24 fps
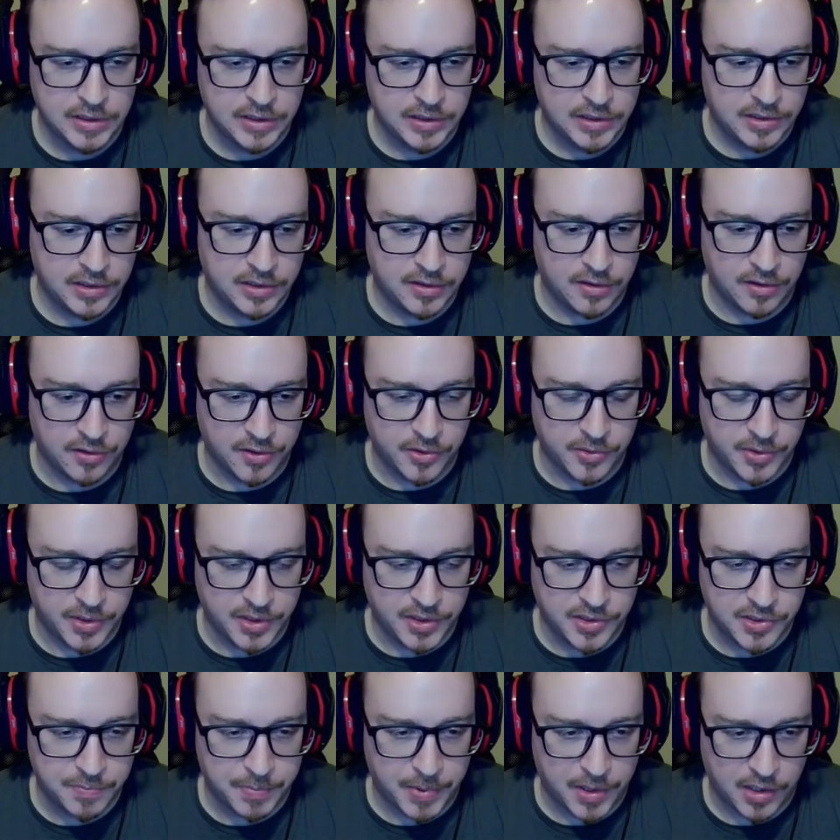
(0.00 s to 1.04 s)
although it
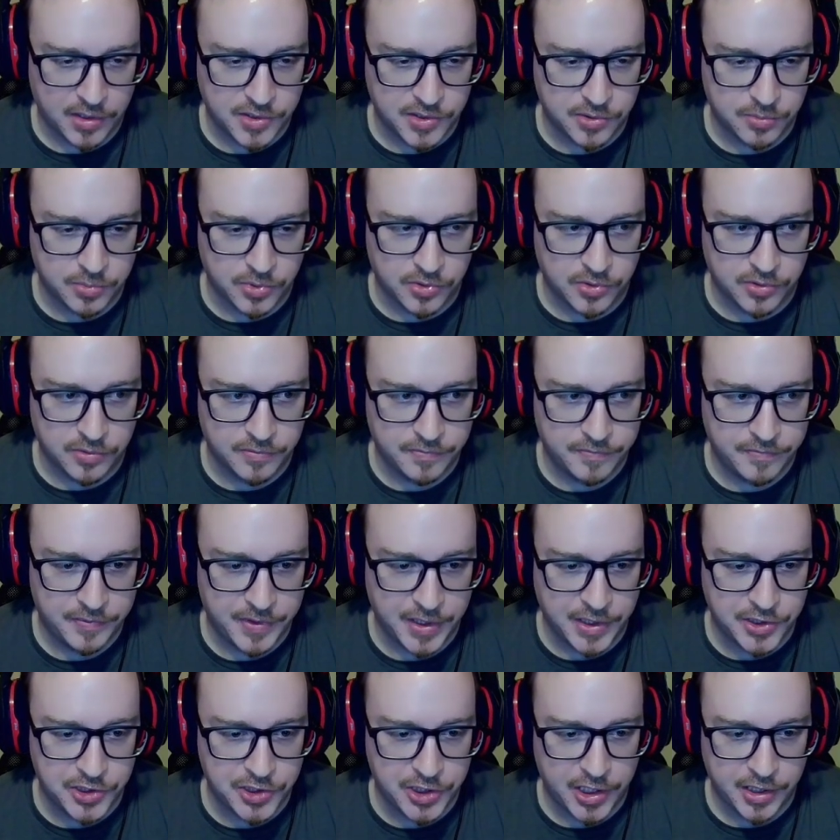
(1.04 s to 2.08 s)
is possible. They
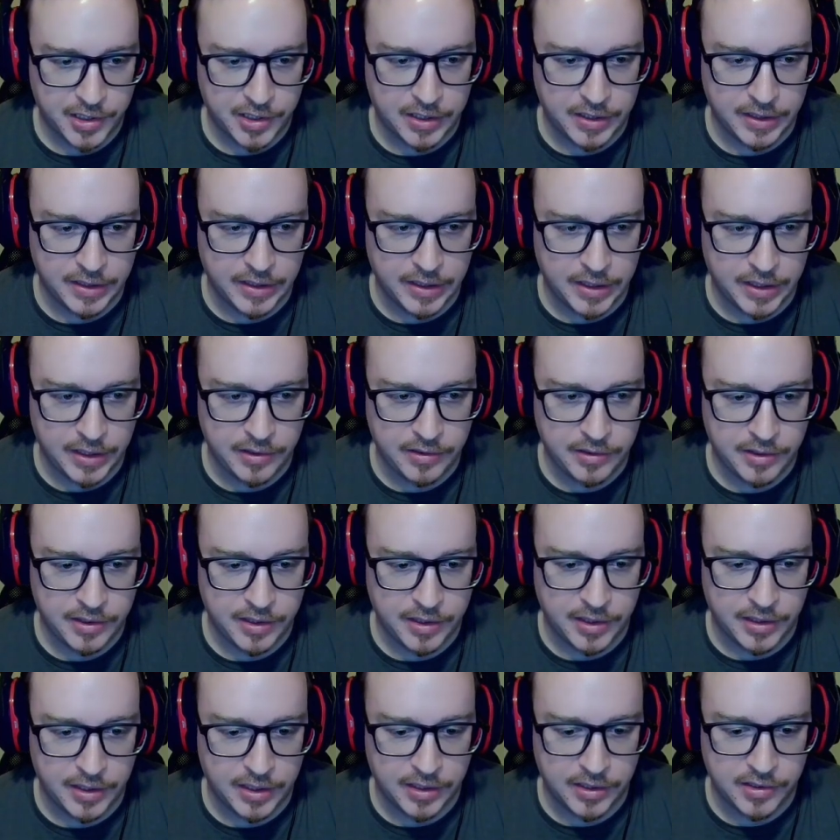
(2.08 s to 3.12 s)
check again,
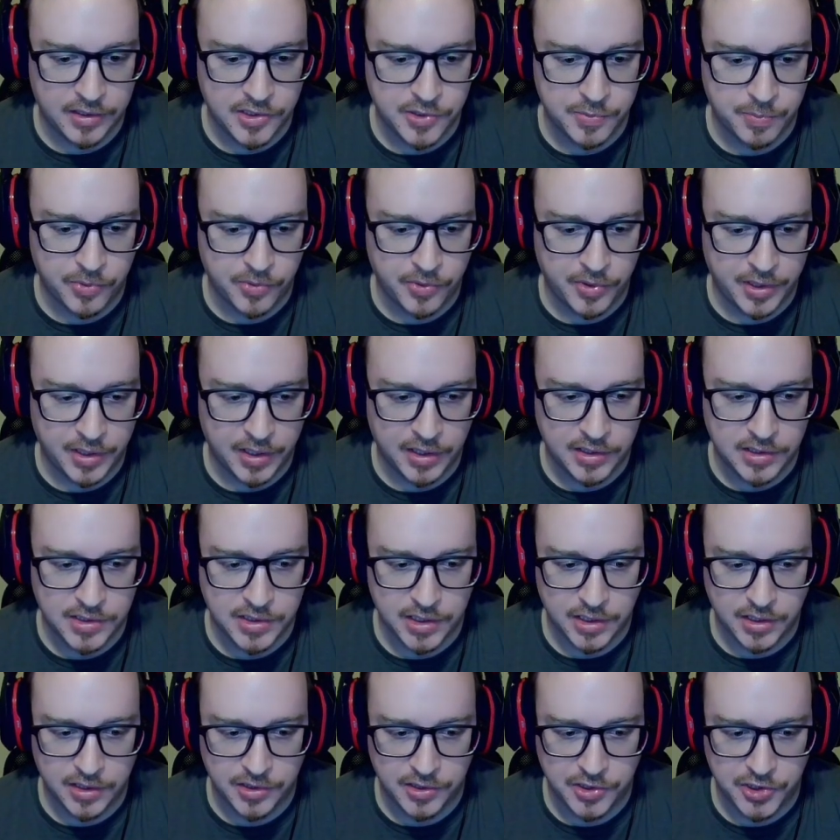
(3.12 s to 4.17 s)
and at this point I
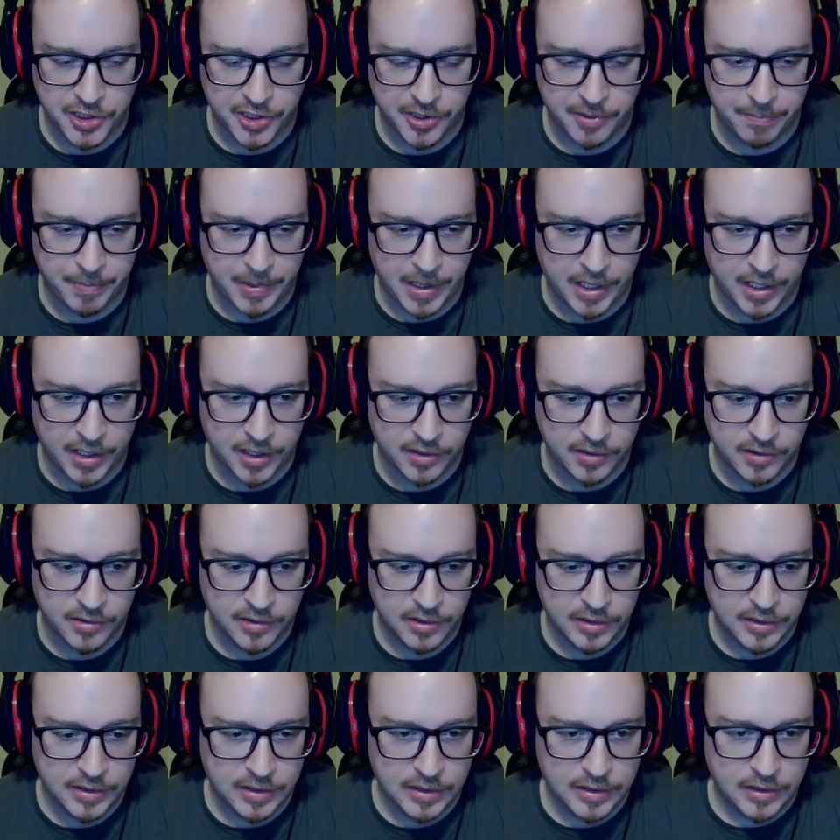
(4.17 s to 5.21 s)
decide to check back.
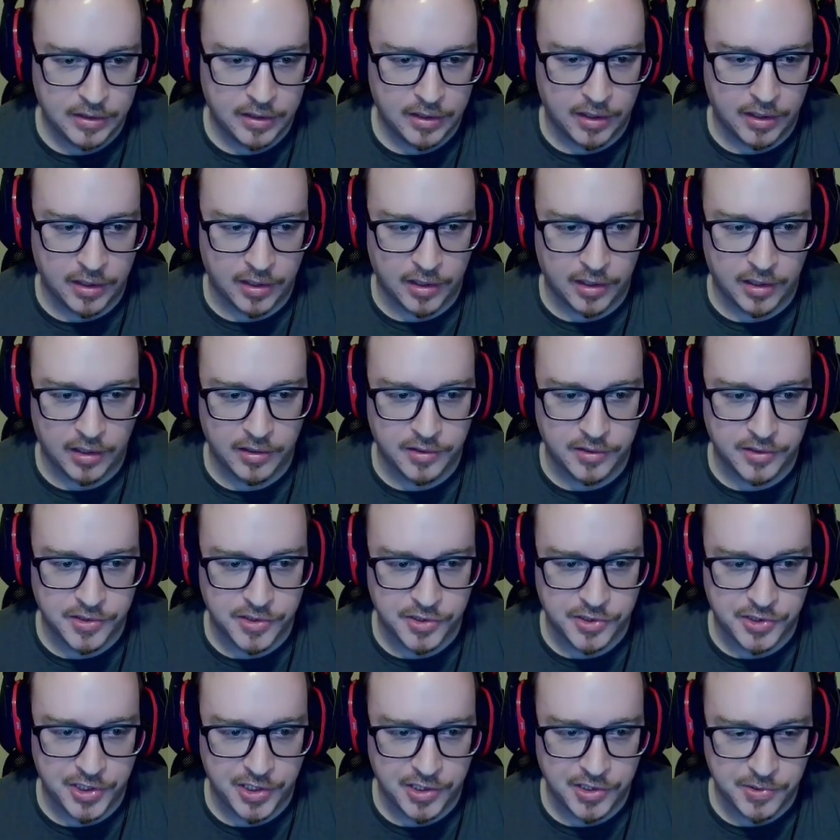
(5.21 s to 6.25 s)
There's a
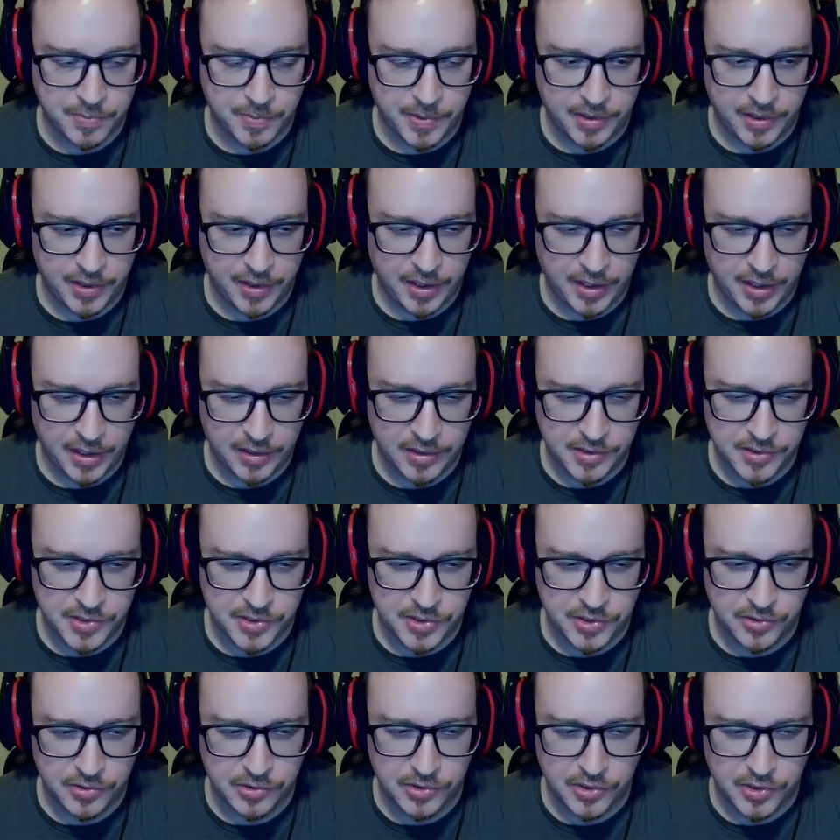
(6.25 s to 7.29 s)
chance my hand is
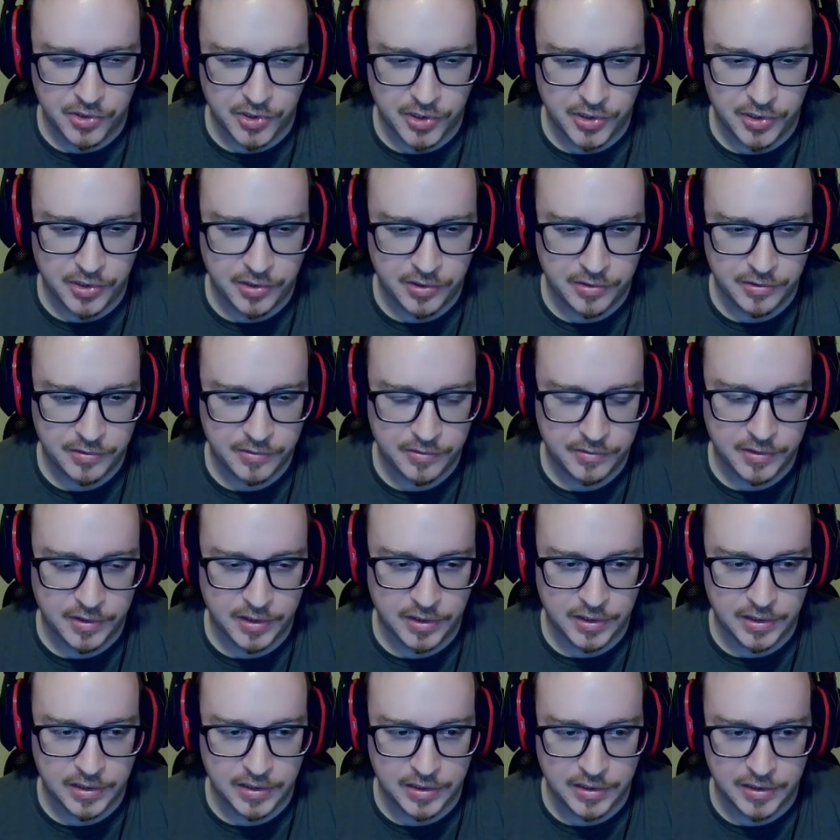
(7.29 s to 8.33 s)
still good,
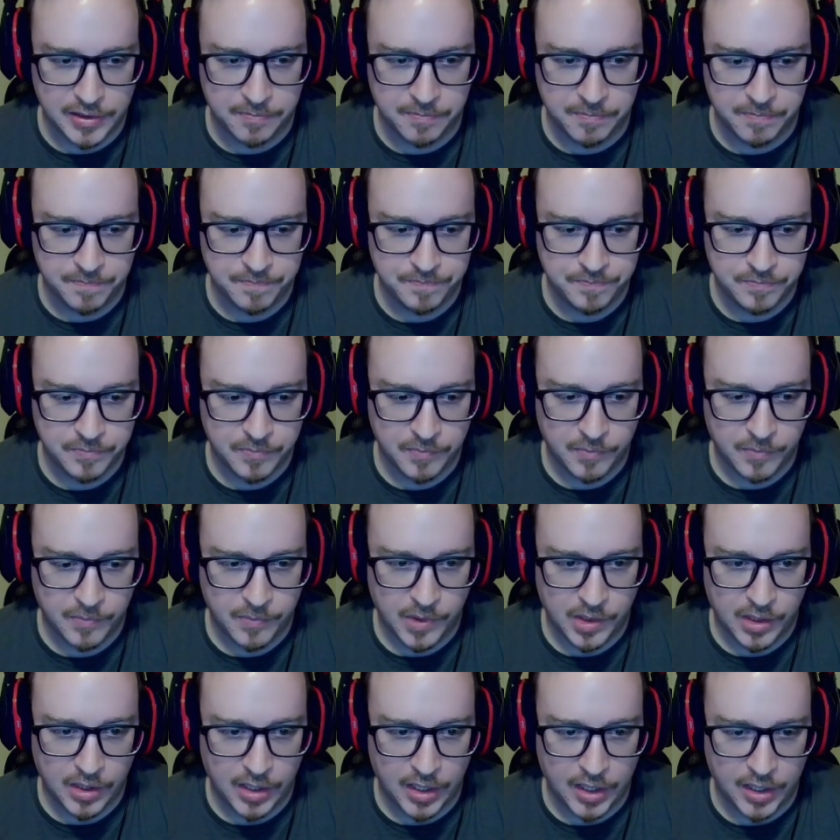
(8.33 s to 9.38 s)
and
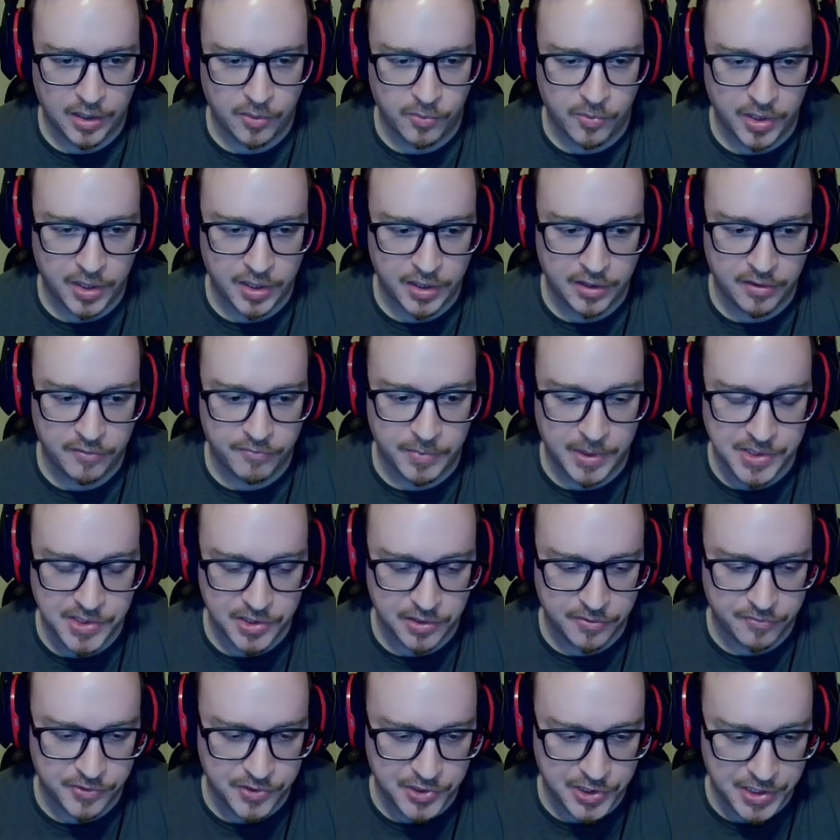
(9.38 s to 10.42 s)
I want to give myself
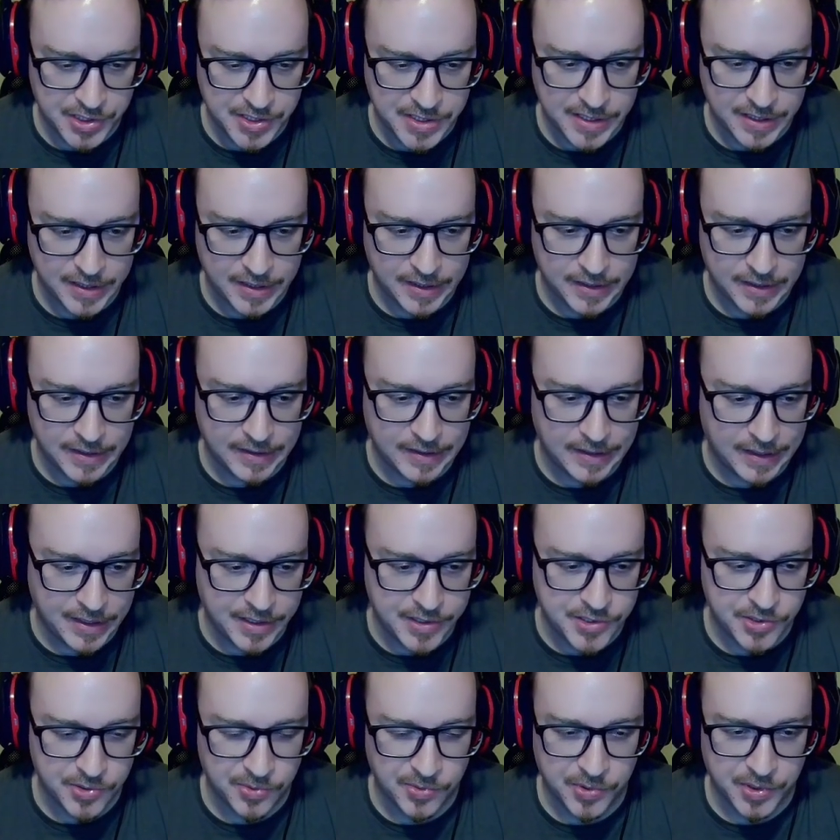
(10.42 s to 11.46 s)
a chance to hit an
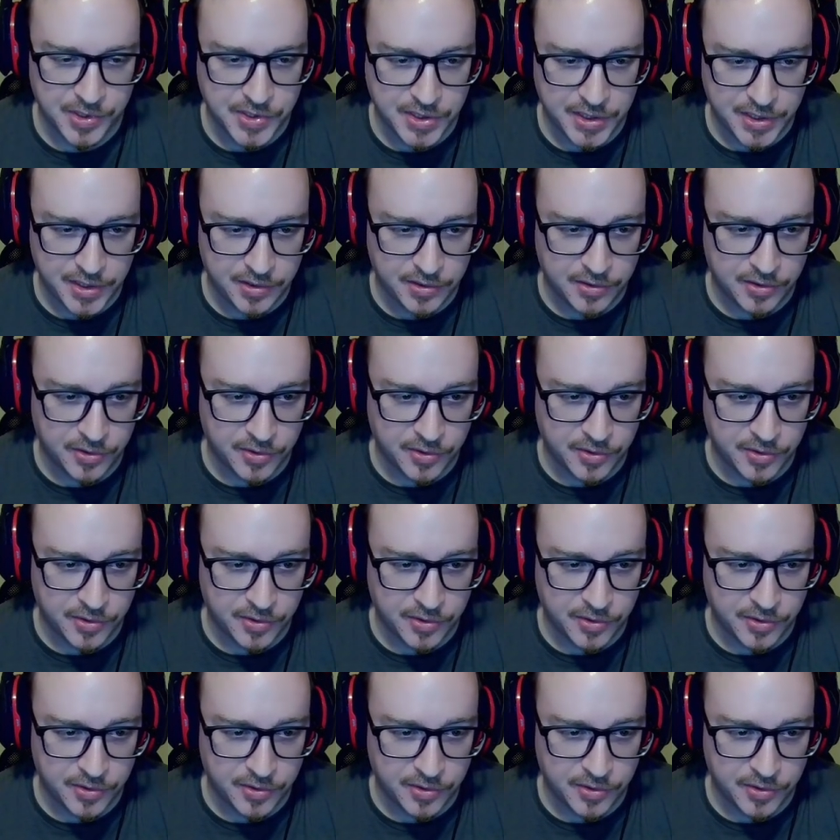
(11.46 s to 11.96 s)
ace or a 10 on the